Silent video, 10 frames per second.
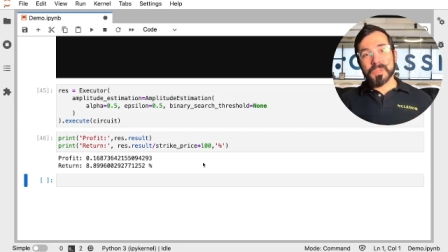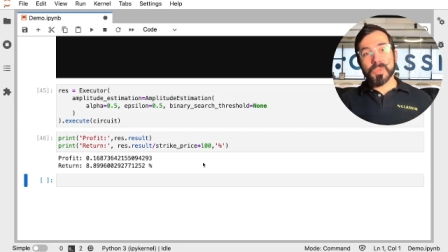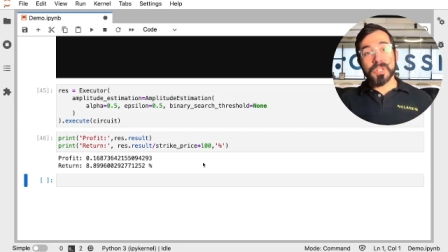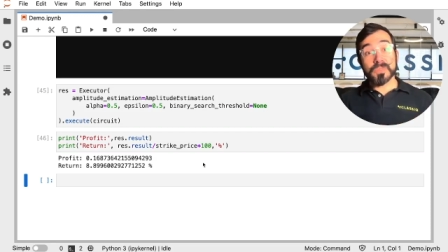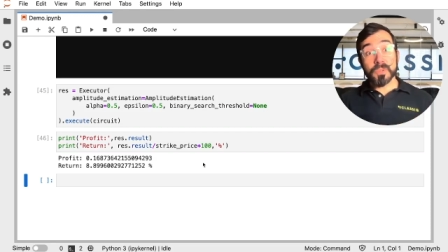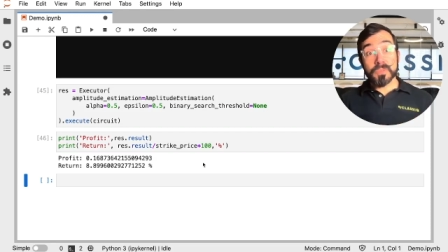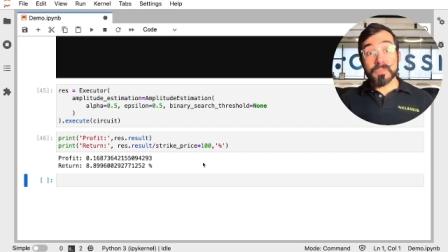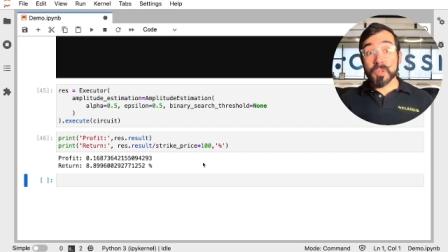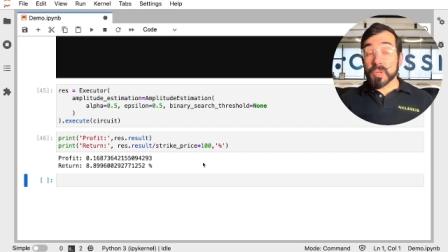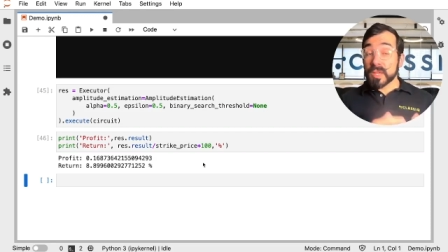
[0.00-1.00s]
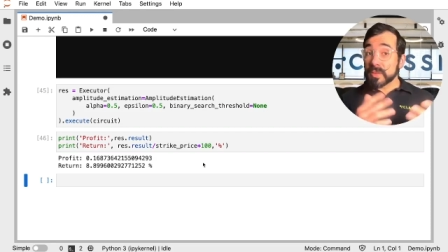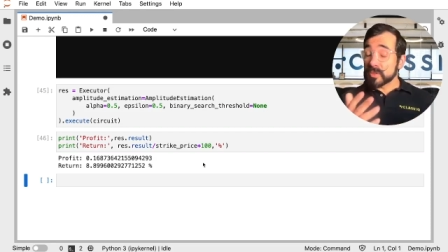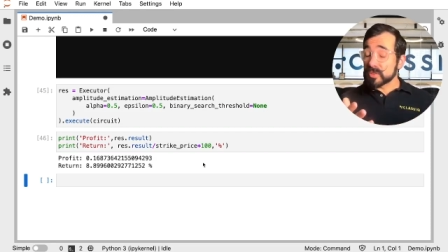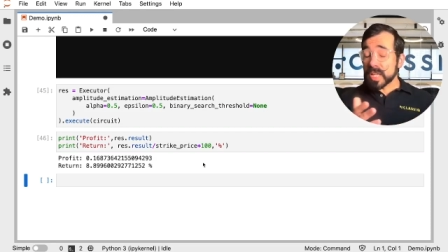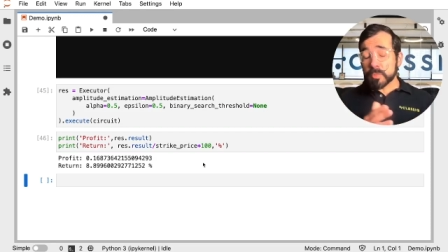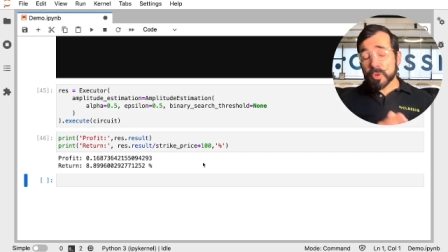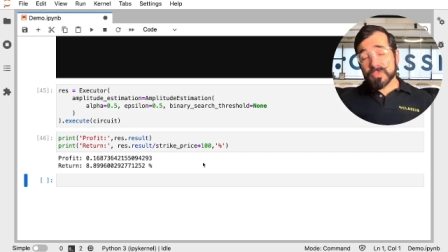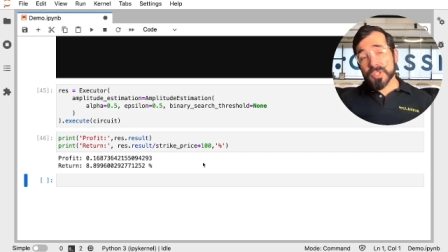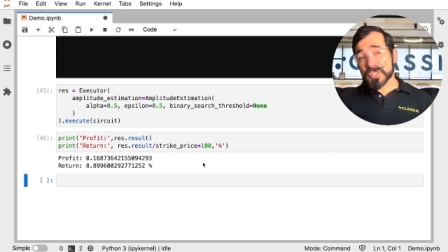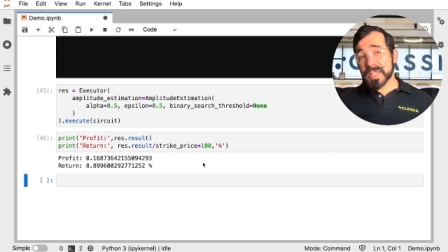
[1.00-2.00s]
Wonderful. So there's a lot more
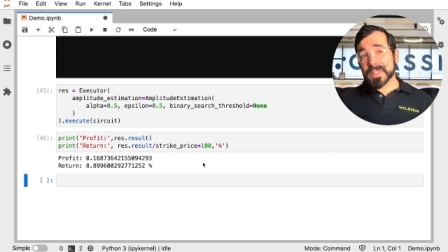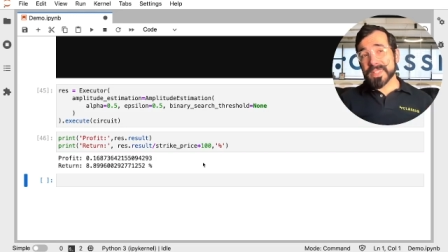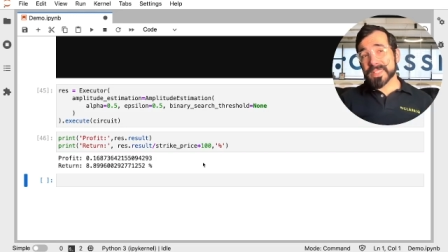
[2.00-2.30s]
functionality